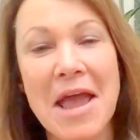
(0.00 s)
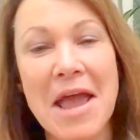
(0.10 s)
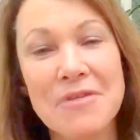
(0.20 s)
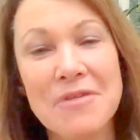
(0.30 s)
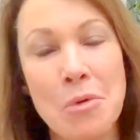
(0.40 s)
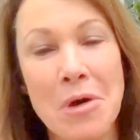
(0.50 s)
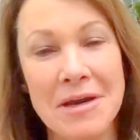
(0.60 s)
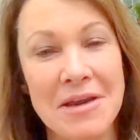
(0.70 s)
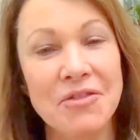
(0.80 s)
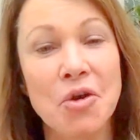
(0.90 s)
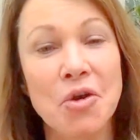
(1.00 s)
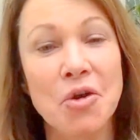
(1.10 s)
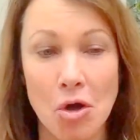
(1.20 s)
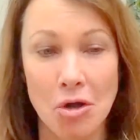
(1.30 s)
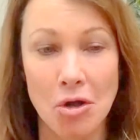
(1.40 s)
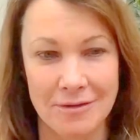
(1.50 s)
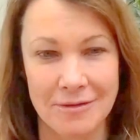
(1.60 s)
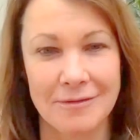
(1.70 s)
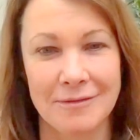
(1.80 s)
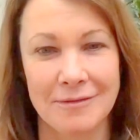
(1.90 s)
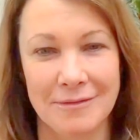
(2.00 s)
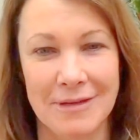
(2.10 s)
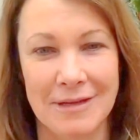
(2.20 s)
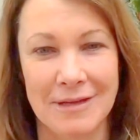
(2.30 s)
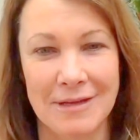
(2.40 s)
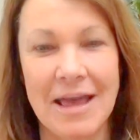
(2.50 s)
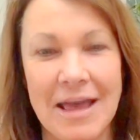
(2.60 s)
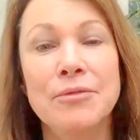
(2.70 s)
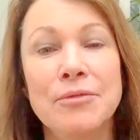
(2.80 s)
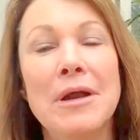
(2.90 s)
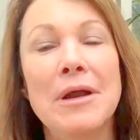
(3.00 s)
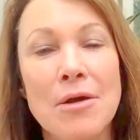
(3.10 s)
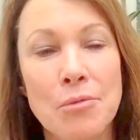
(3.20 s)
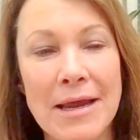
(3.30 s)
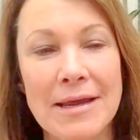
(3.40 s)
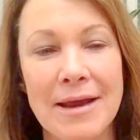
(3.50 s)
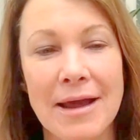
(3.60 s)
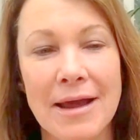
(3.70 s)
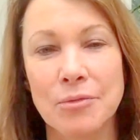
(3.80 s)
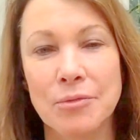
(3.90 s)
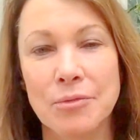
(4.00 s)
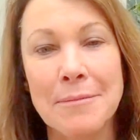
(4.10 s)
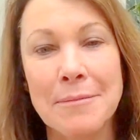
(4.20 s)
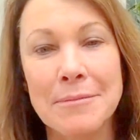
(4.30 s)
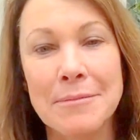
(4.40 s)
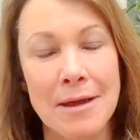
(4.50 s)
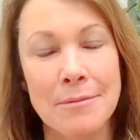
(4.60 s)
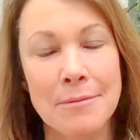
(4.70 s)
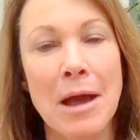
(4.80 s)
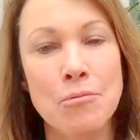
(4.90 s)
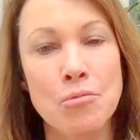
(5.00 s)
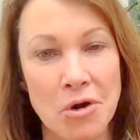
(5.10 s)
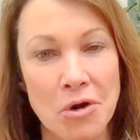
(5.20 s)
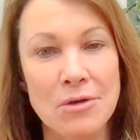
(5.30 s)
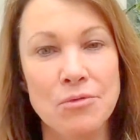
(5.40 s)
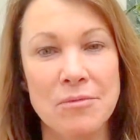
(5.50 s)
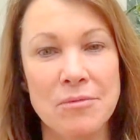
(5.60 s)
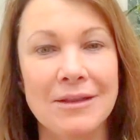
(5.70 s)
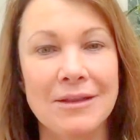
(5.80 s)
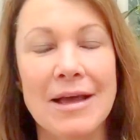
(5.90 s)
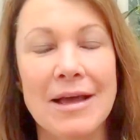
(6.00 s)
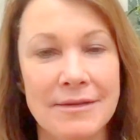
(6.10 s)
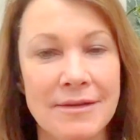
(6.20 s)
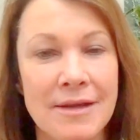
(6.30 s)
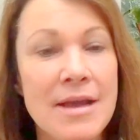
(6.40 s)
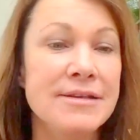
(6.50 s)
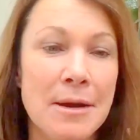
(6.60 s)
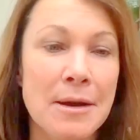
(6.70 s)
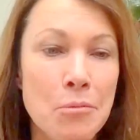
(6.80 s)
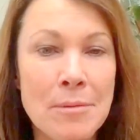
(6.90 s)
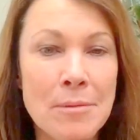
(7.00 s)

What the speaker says: everyone is called. That's what I recognize when I'm working with my clients. Some